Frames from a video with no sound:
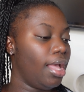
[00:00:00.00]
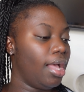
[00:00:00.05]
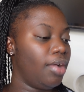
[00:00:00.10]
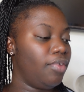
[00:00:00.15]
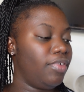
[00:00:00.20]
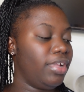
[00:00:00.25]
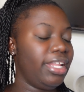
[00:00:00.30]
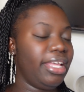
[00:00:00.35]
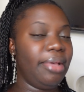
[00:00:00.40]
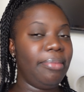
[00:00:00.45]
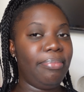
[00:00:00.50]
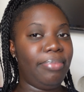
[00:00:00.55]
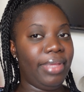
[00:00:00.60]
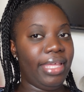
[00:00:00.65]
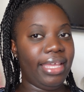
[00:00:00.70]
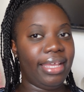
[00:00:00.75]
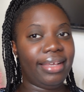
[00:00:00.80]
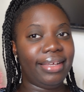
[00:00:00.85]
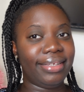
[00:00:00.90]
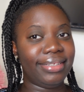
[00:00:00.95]
really a
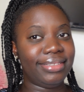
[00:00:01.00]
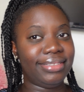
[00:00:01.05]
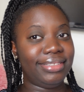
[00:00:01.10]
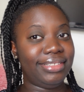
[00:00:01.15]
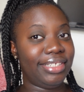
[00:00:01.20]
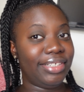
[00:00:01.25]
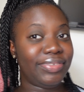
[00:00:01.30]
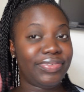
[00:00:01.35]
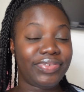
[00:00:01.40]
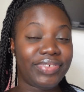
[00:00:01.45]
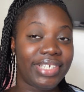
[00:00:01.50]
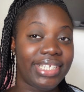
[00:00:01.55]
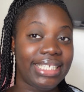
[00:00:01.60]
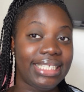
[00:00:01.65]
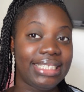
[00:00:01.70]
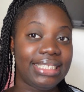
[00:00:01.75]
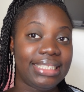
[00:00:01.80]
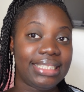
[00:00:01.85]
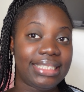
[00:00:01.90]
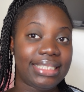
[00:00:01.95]
big
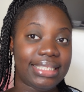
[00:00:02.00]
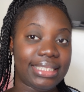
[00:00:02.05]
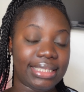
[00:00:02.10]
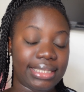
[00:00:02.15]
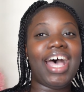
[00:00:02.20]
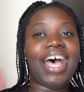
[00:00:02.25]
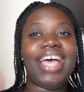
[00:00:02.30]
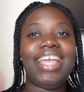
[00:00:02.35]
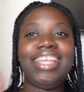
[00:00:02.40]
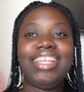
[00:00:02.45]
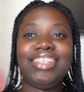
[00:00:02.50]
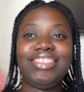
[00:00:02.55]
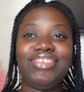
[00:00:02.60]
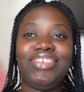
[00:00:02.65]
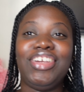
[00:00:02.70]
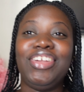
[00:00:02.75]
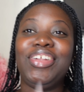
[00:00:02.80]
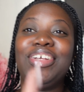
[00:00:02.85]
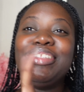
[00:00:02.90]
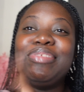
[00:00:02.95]
difference. I ain't
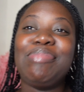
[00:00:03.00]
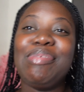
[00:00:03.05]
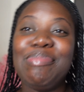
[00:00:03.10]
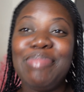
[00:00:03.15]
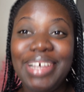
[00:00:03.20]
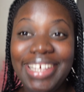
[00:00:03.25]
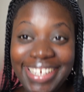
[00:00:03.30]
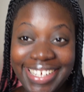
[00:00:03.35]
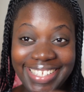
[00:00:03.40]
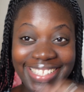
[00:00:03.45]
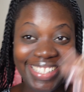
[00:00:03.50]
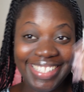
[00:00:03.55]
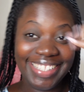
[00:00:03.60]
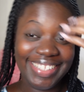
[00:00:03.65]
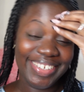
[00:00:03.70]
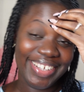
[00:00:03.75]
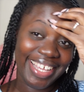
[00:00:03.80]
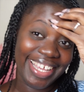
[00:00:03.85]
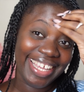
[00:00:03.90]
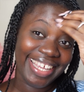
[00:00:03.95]
trying not to be biased,
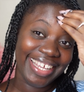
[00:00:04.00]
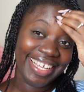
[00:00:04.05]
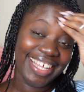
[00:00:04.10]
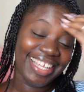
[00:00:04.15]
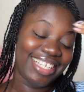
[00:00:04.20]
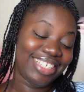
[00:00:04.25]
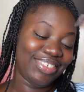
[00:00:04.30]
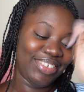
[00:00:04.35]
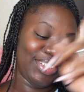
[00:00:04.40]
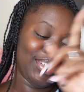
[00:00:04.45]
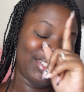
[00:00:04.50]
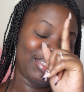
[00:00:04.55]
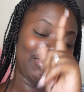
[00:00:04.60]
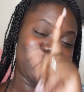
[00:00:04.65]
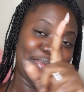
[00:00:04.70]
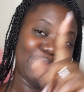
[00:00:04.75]
okay? I ain't trying not to be